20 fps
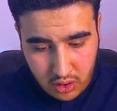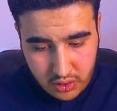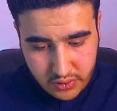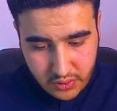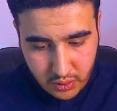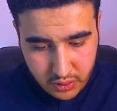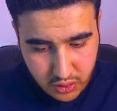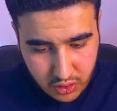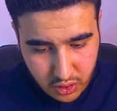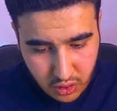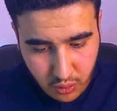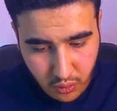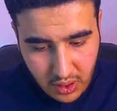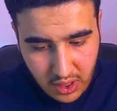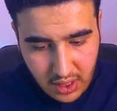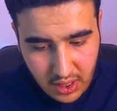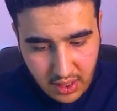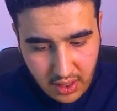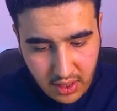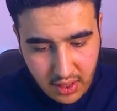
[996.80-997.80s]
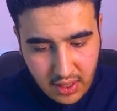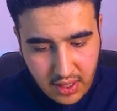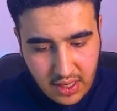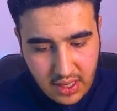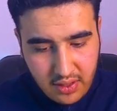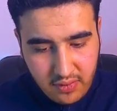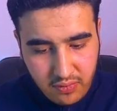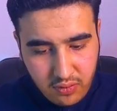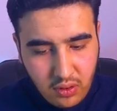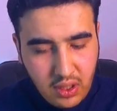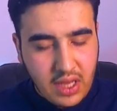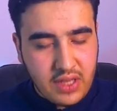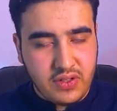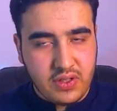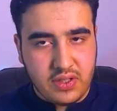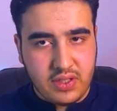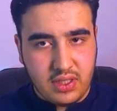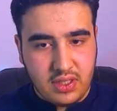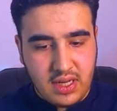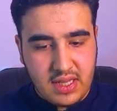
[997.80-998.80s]
So two-way and full
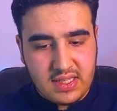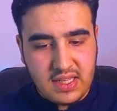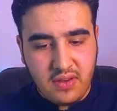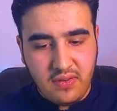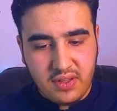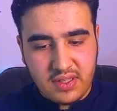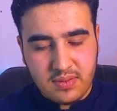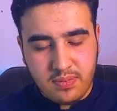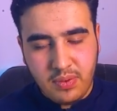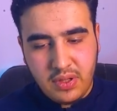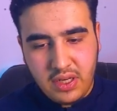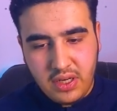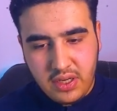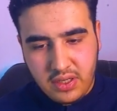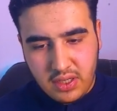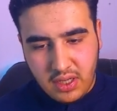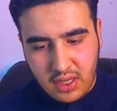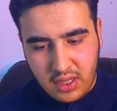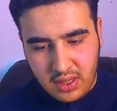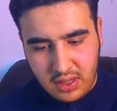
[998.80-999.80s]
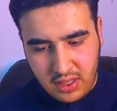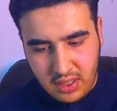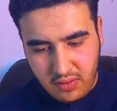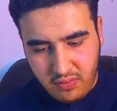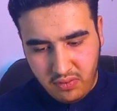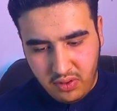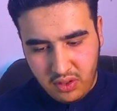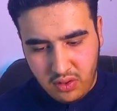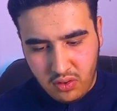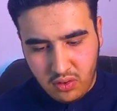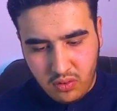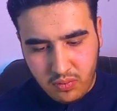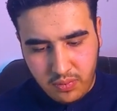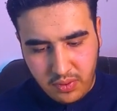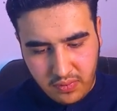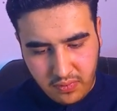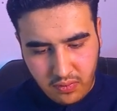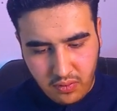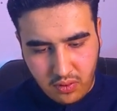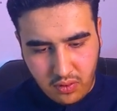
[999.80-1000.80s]
adjacent, as I've explained it in the video
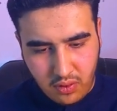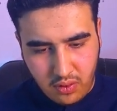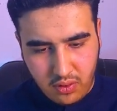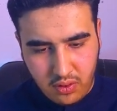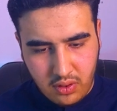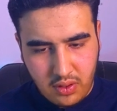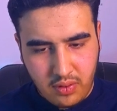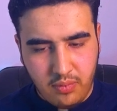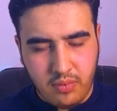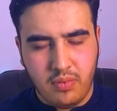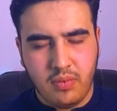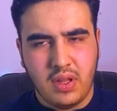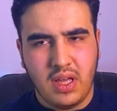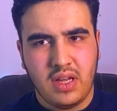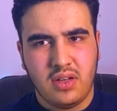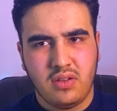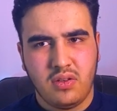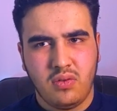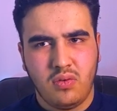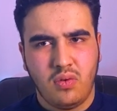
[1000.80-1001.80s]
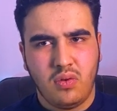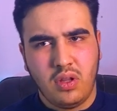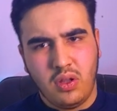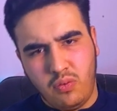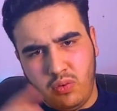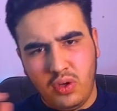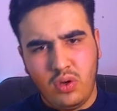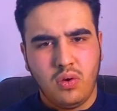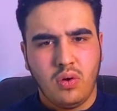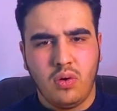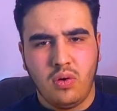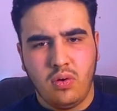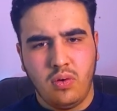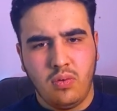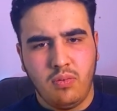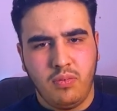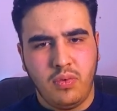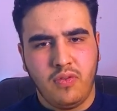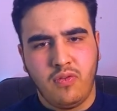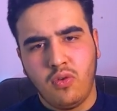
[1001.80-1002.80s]
before that, or the video
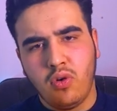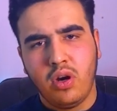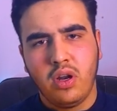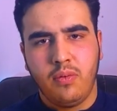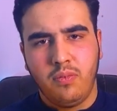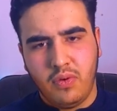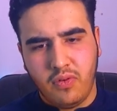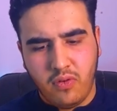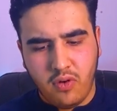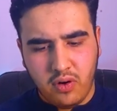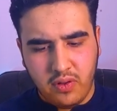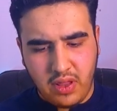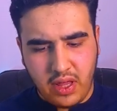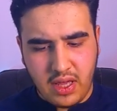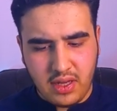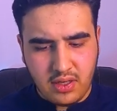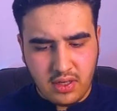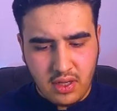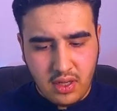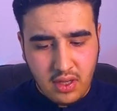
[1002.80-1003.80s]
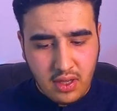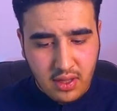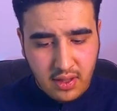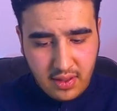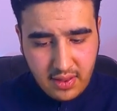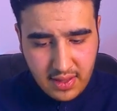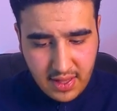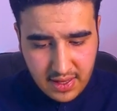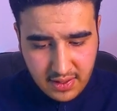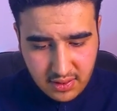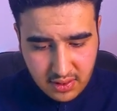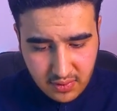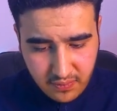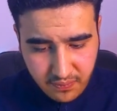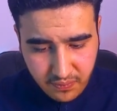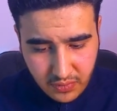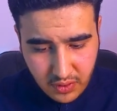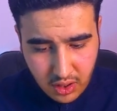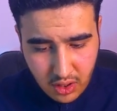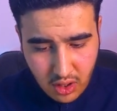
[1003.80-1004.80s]
before and before that
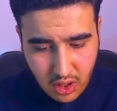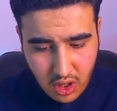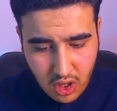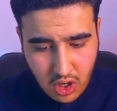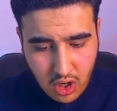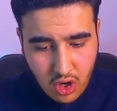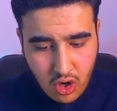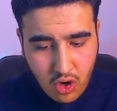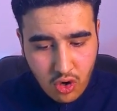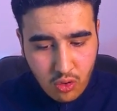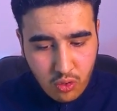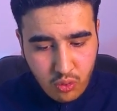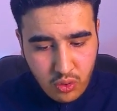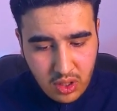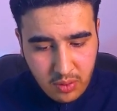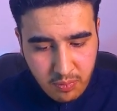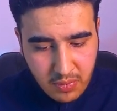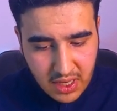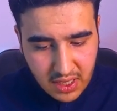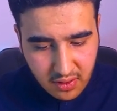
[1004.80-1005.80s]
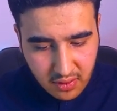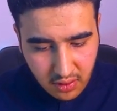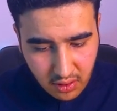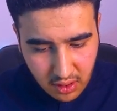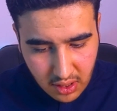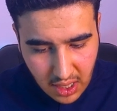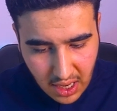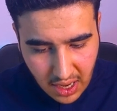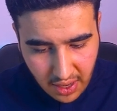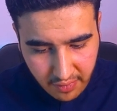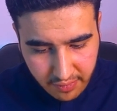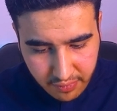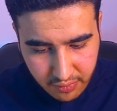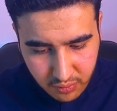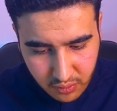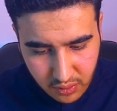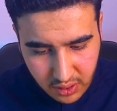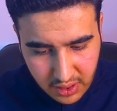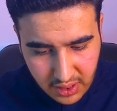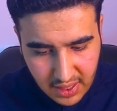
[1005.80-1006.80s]
we make a
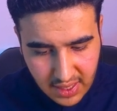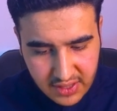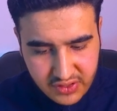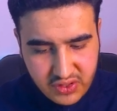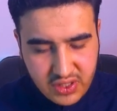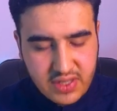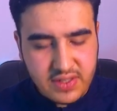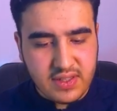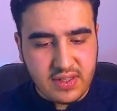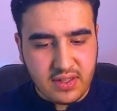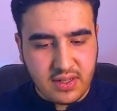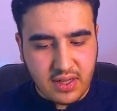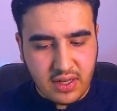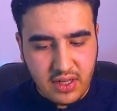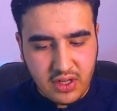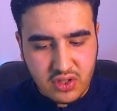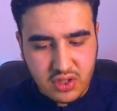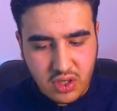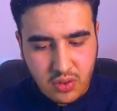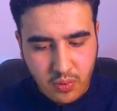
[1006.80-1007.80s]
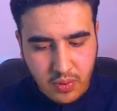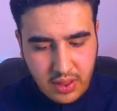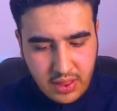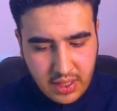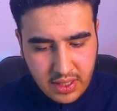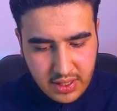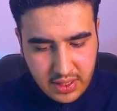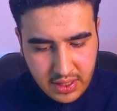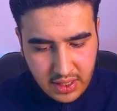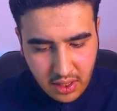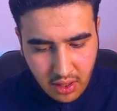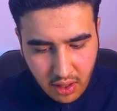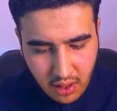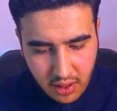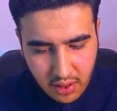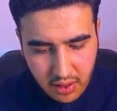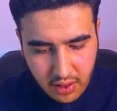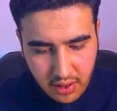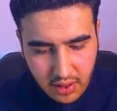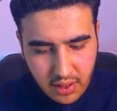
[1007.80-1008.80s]
fully adjacent connection with the
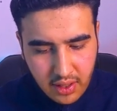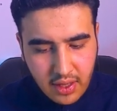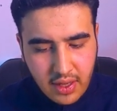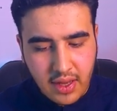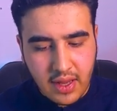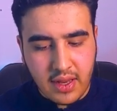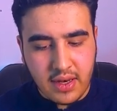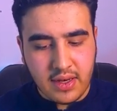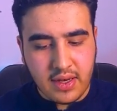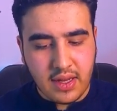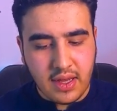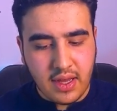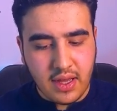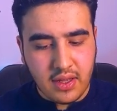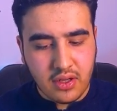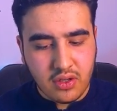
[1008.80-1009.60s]
DR and